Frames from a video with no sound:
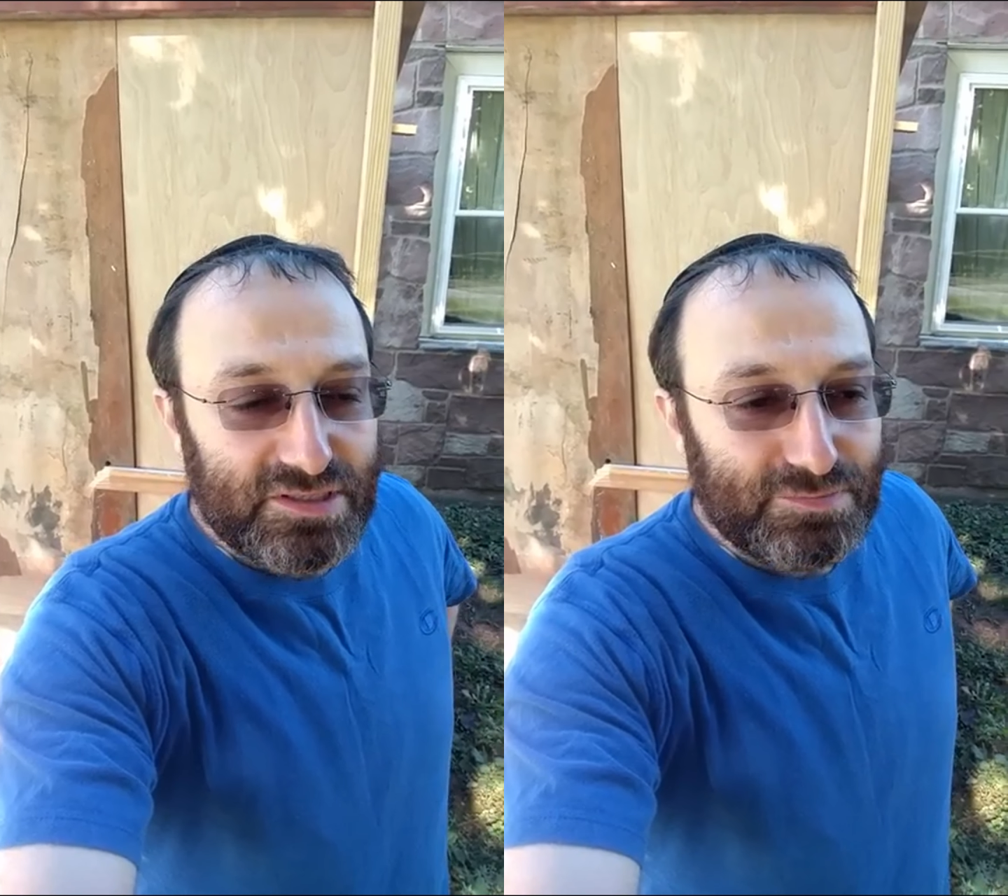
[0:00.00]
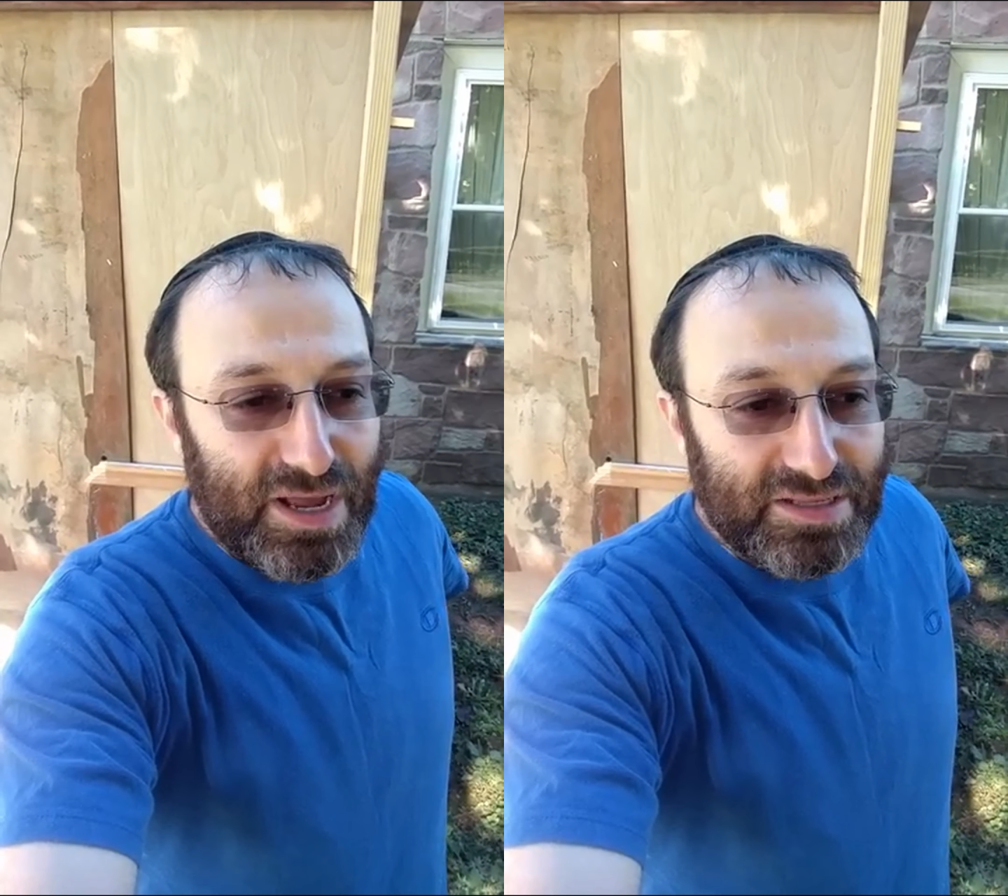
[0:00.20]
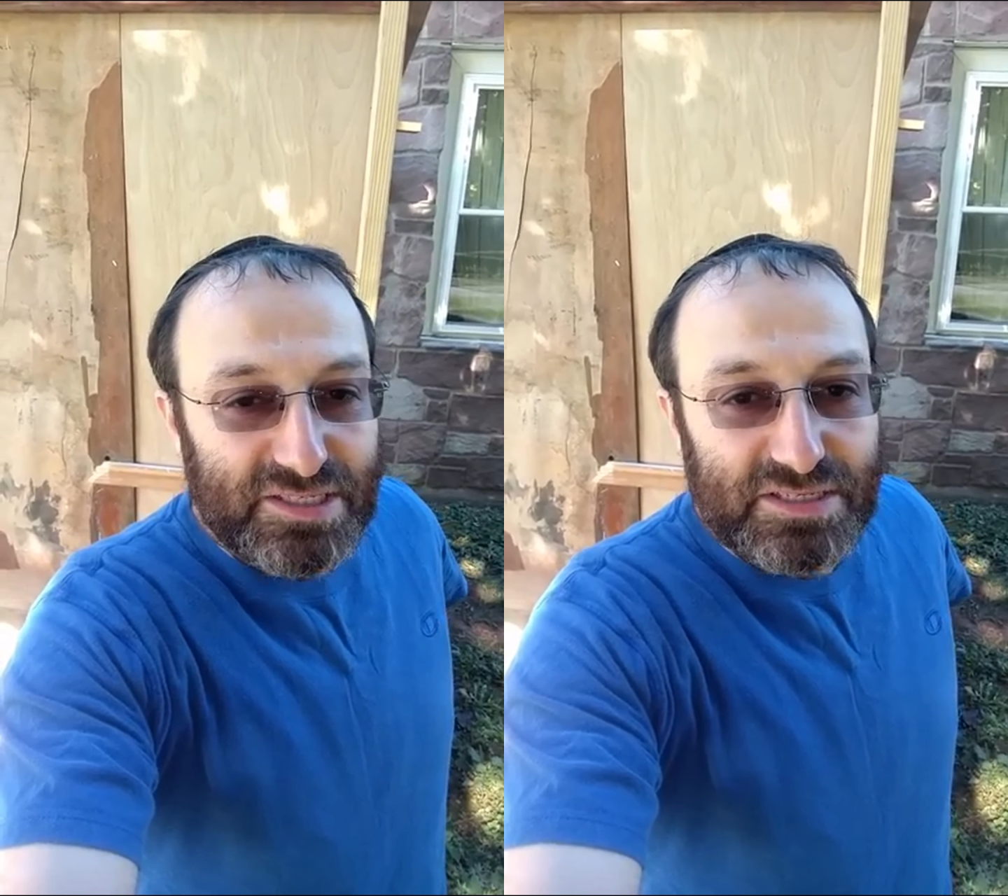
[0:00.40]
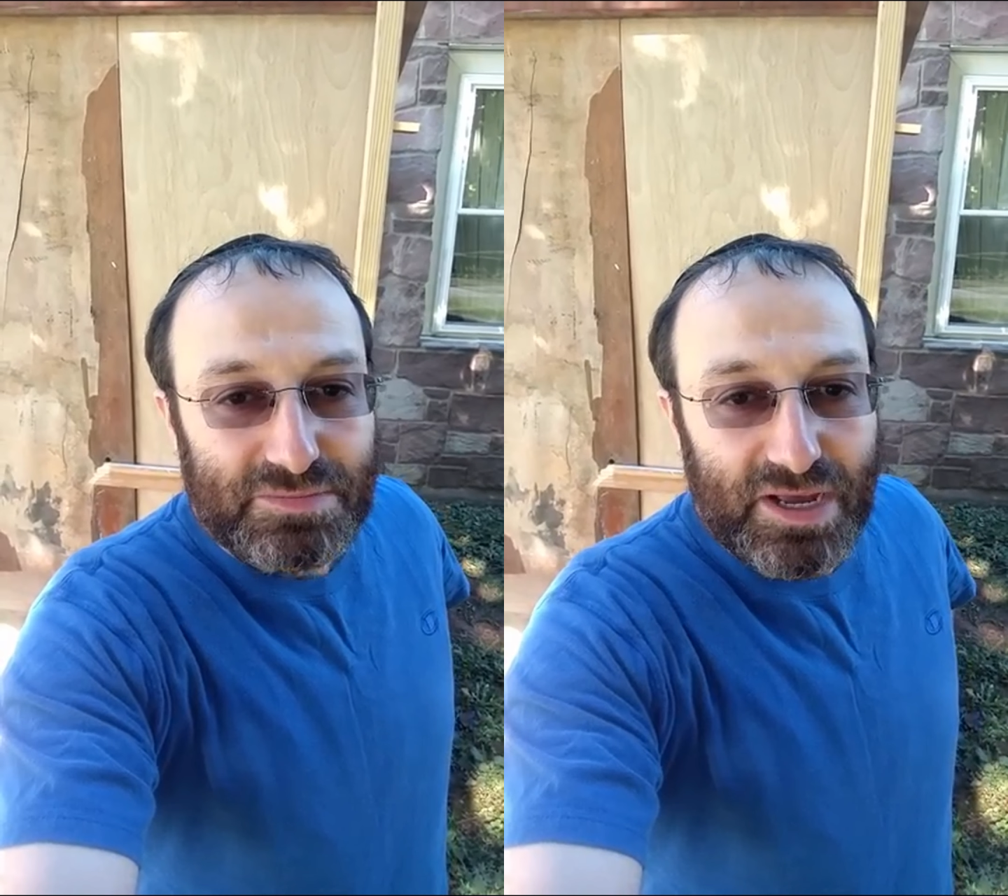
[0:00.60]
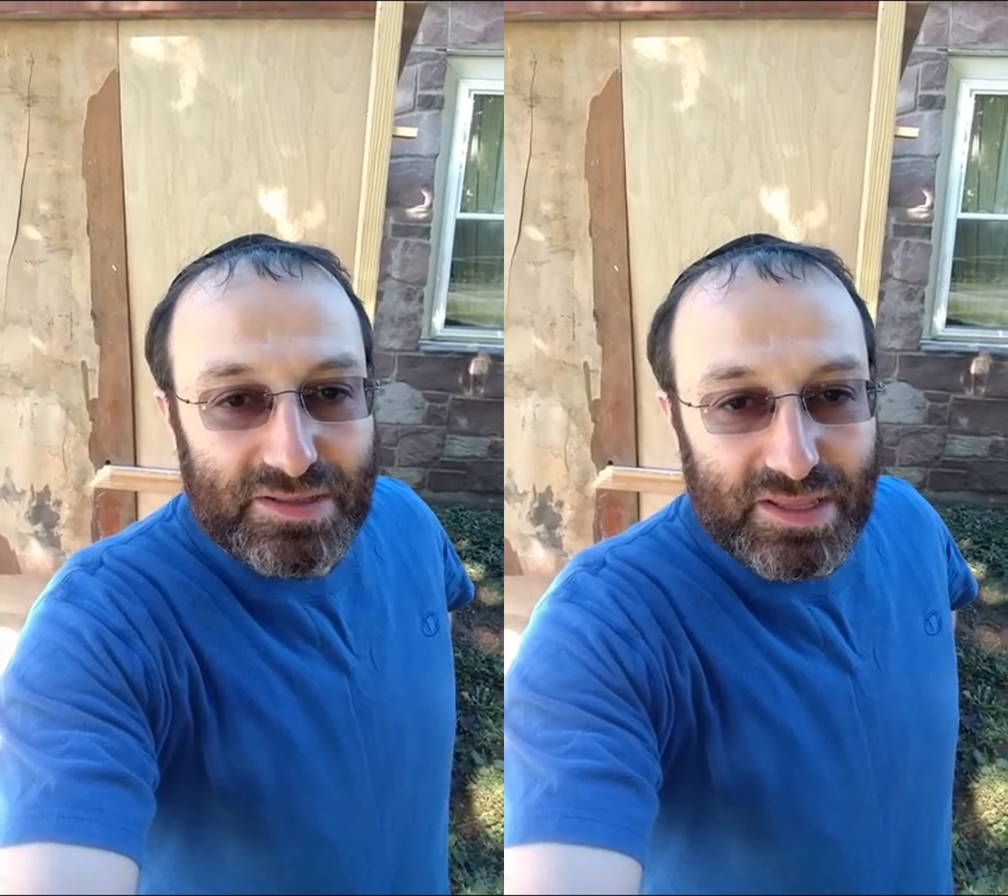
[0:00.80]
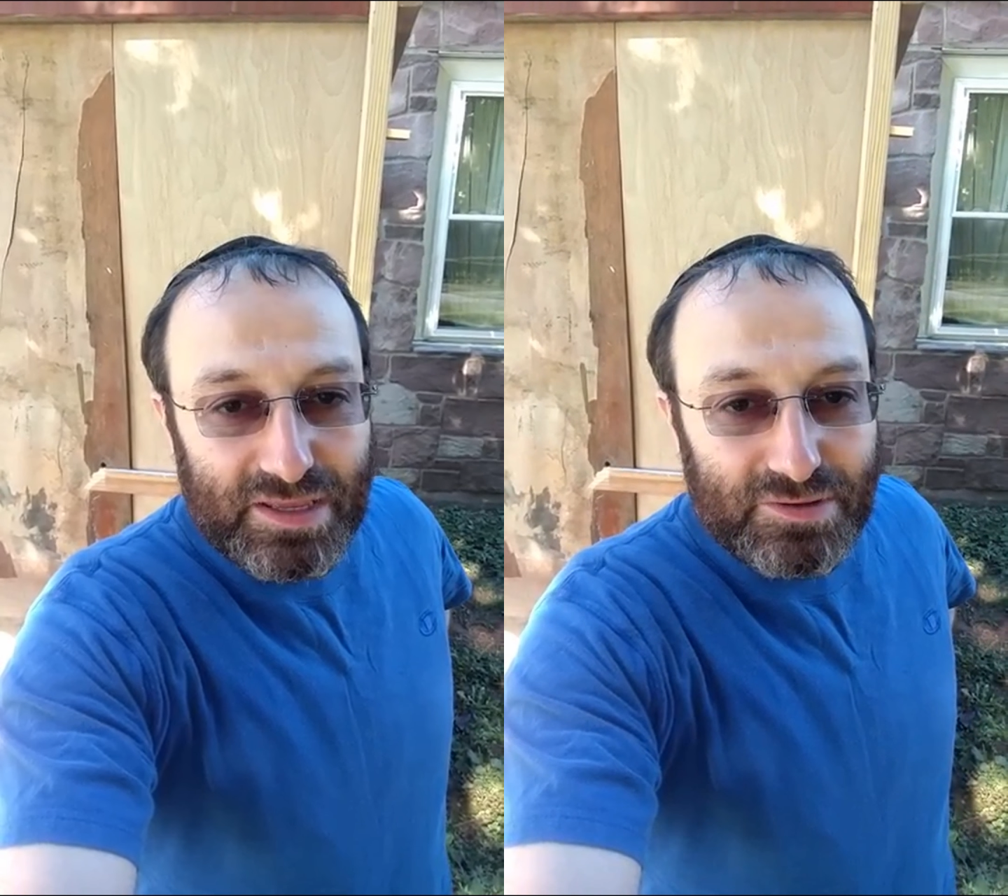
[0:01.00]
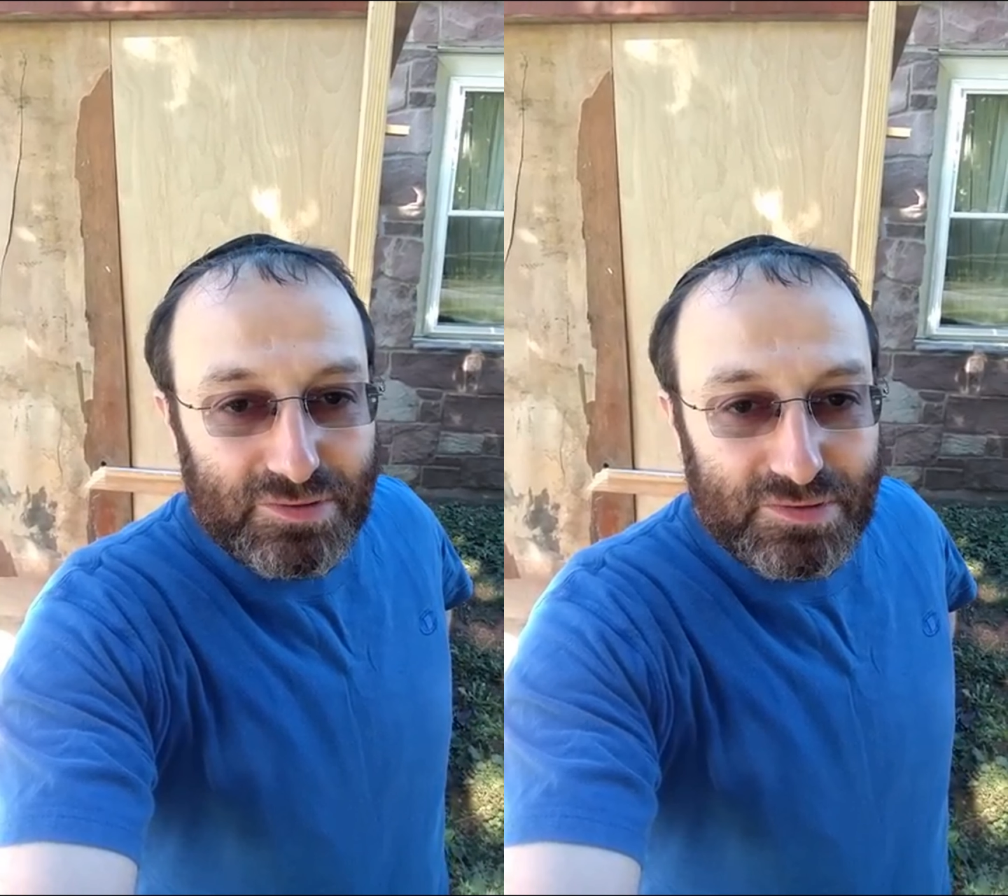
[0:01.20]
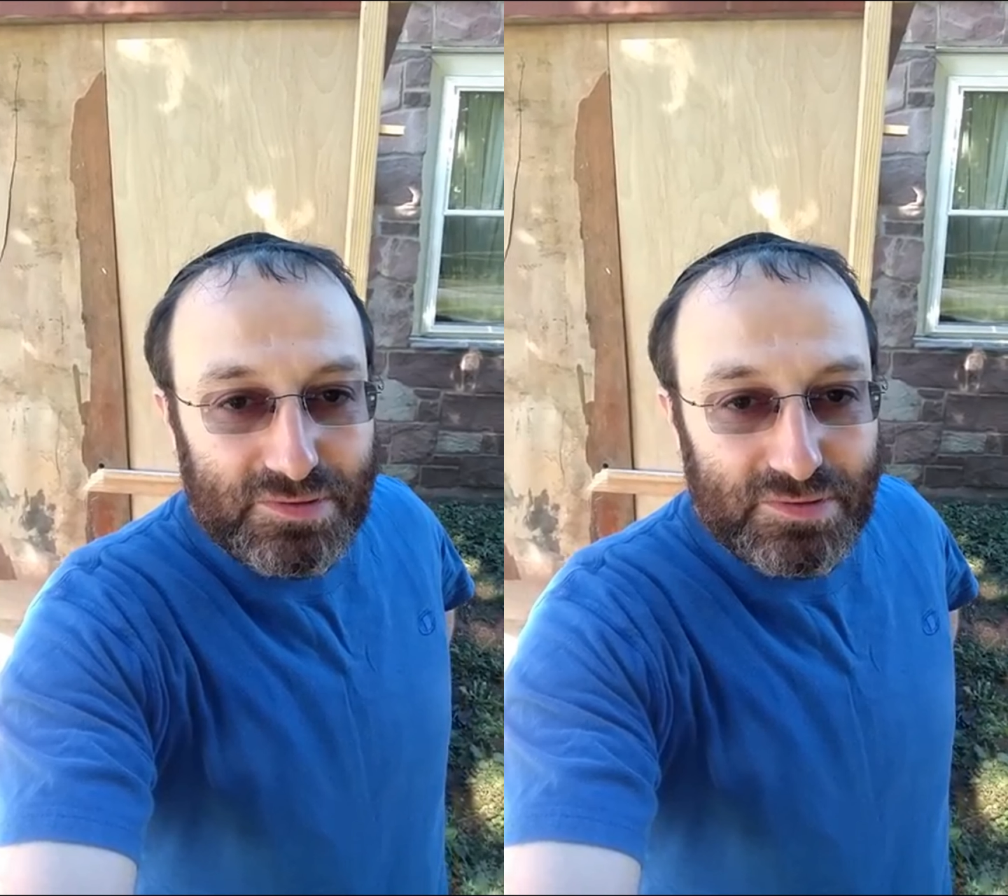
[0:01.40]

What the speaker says: Zman Simchatenu,